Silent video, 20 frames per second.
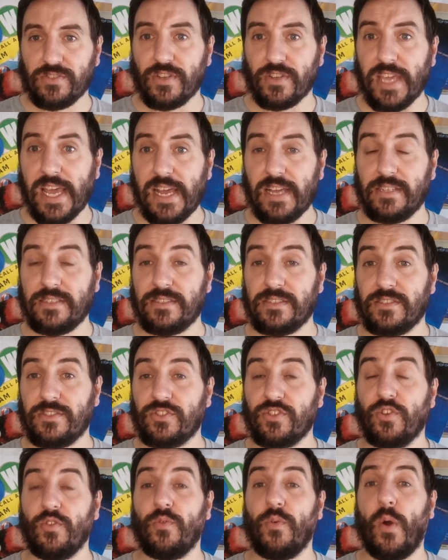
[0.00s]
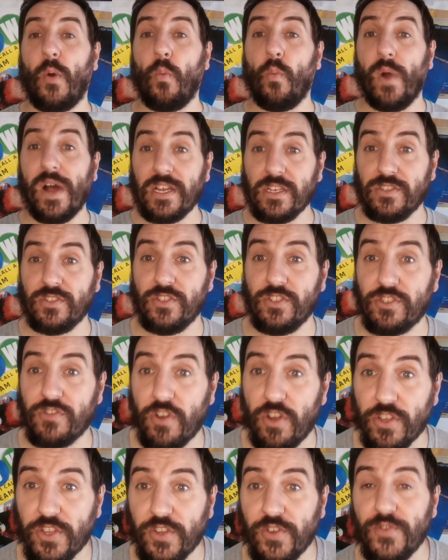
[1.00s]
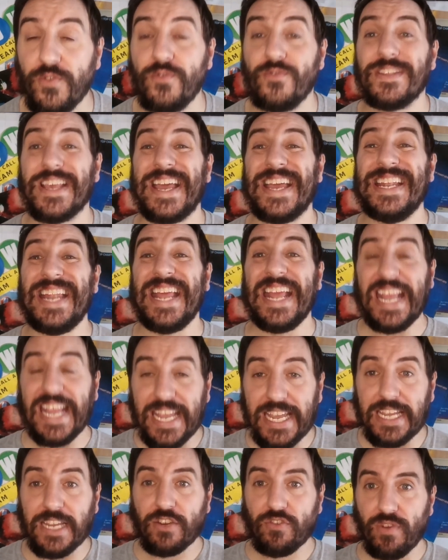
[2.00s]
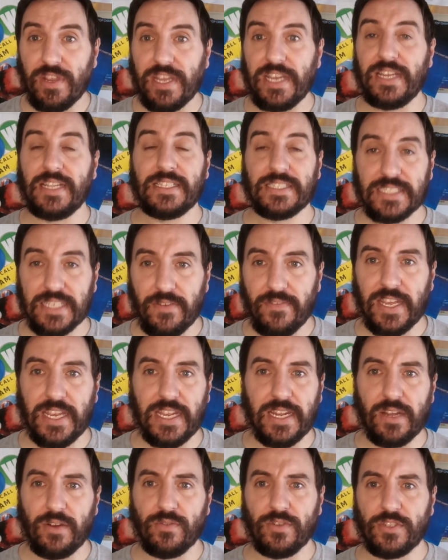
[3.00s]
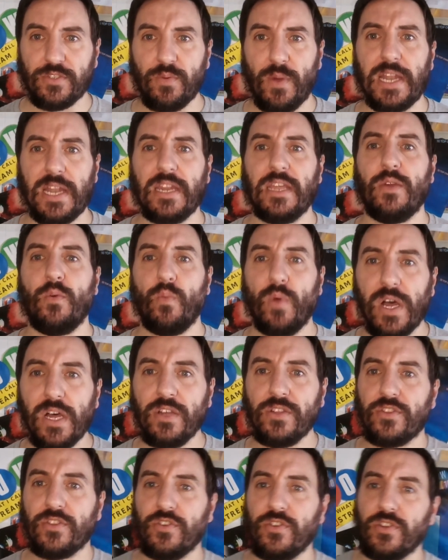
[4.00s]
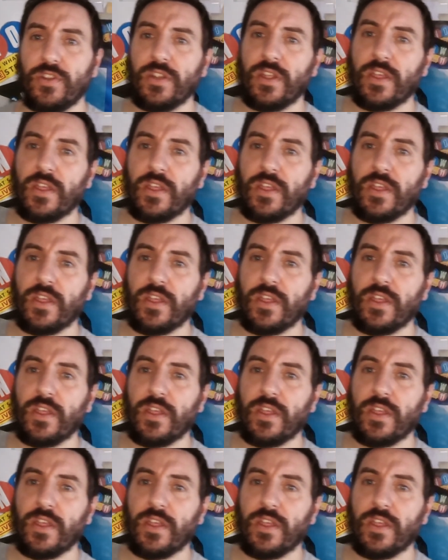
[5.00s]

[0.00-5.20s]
yes, so well done to all yous. An A grade, 17 out of 20, well done.